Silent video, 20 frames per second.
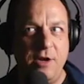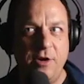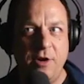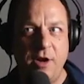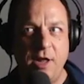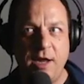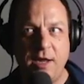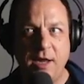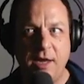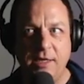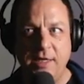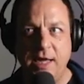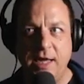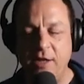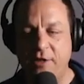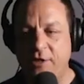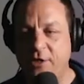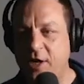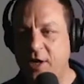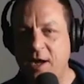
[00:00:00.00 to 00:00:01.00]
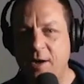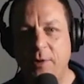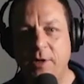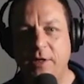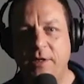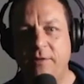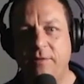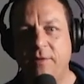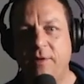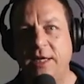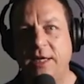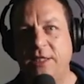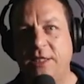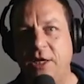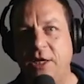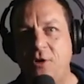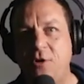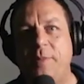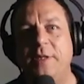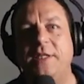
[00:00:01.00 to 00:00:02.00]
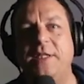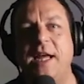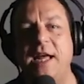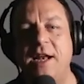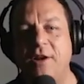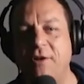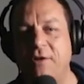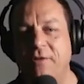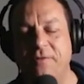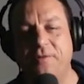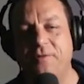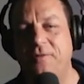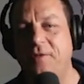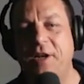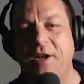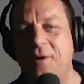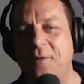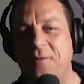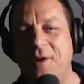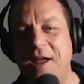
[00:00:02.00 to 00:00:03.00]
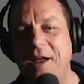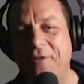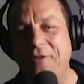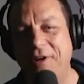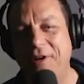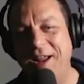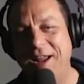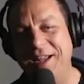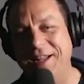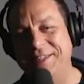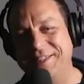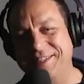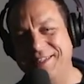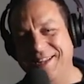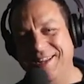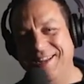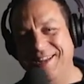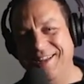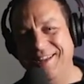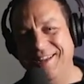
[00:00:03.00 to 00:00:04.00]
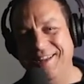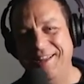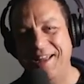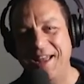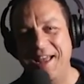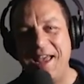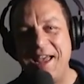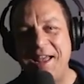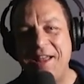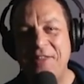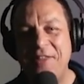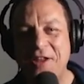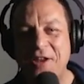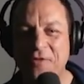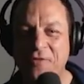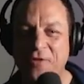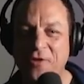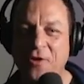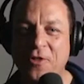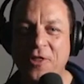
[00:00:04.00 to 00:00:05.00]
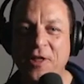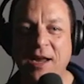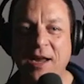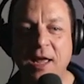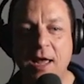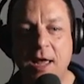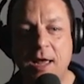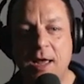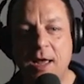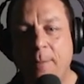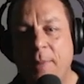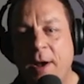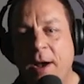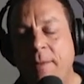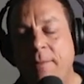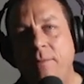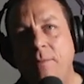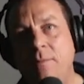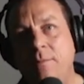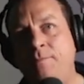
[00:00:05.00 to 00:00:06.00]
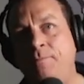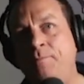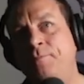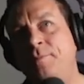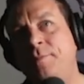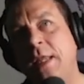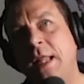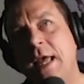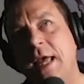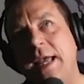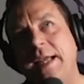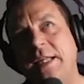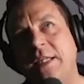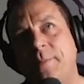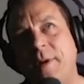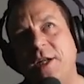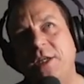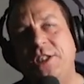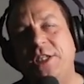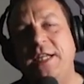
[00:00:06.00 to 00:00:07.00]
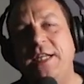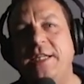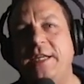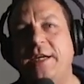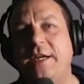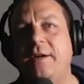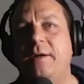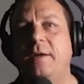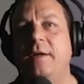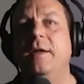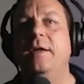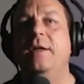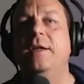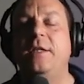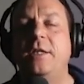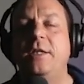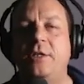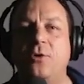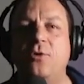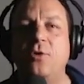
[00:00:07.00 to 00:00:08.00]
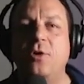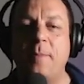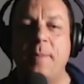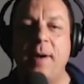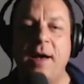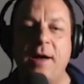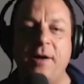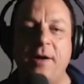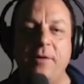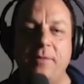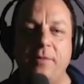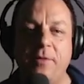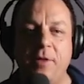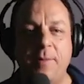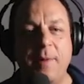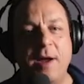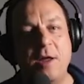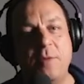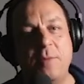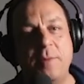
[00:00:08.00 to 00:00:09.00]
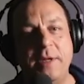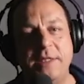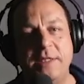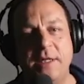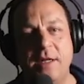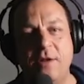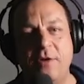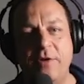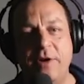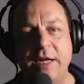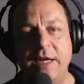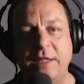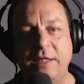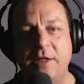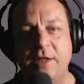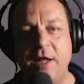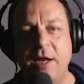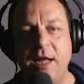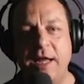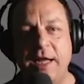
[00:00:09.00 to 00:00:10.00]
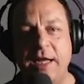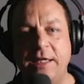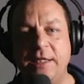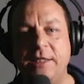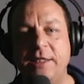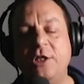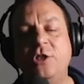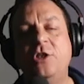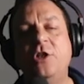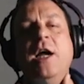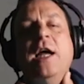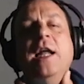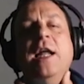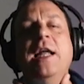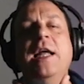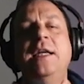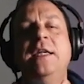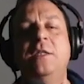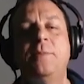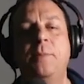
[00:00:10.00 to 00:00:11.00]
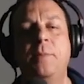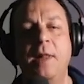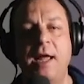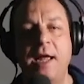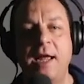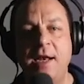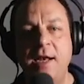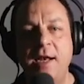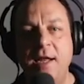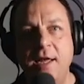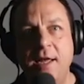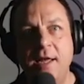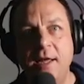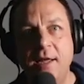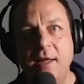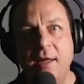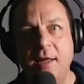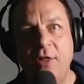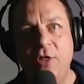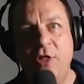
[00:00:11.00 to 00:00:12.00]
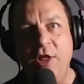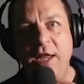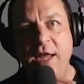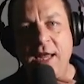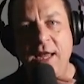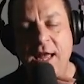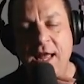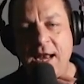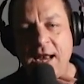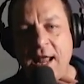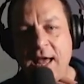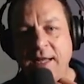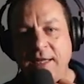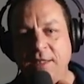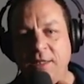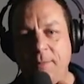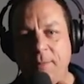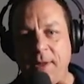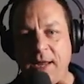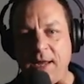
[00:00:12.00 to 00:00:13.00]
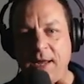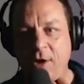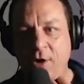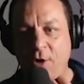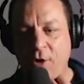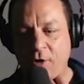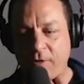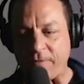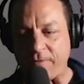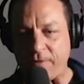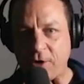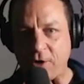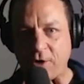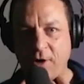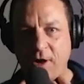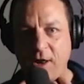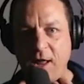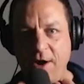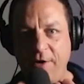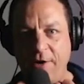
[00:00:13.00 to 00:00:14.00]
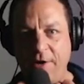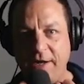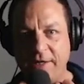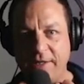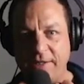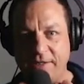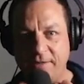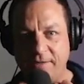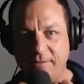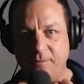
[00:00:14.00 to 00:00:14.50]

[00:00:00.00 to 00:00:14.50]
like a tenth. So now we're like 2% of, you know, whatever it is in the overall thing. But it's much easier to talk about the mouthpiece and the reed than it is to try and explain the anatomy of your larynx,